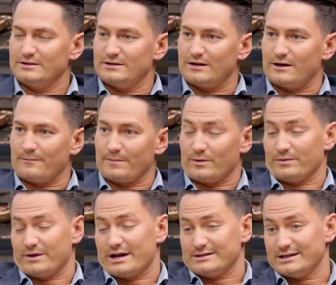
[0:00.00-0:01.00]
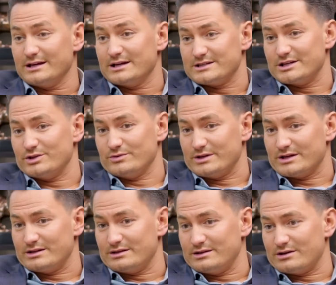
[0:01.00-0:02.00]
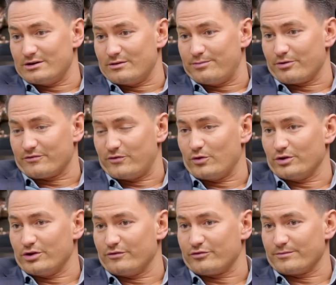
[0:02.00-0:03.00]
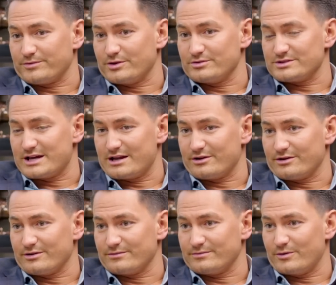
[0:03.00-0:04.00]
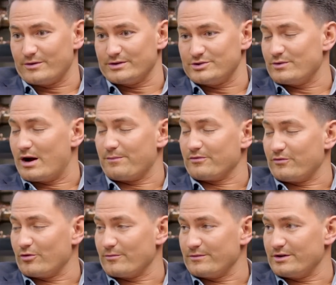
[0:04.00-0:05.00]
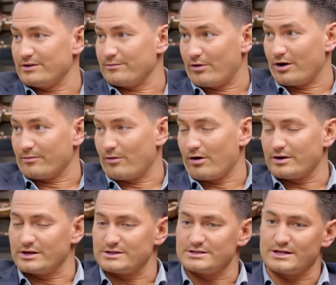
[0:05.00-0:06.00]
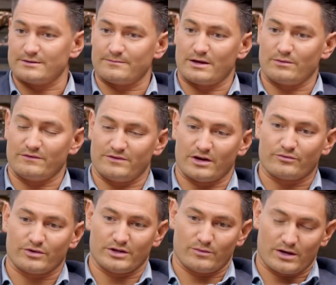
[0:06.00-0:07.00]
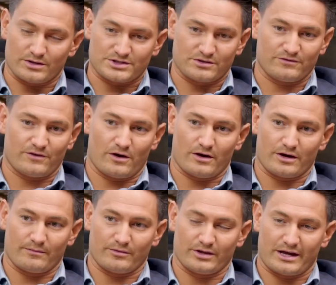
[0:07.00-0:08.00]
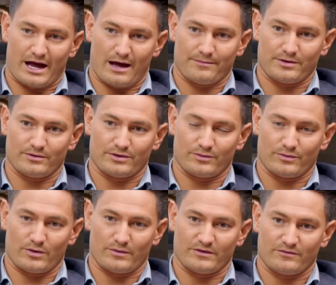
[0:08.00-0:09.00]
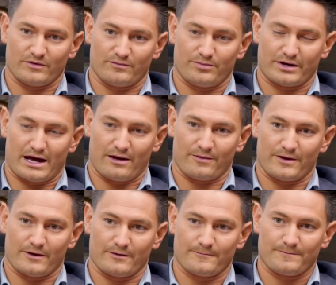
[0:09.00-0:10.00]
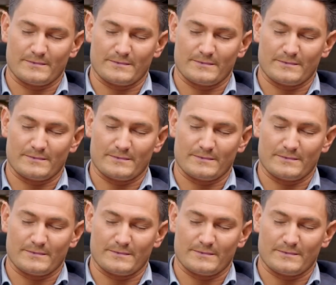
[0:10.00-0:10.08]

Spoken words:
the idea is that you get, a portfolio of cryptos that are going to outperform the broader markets. And we've done really well so far. And I'm really happy with what we've put out there.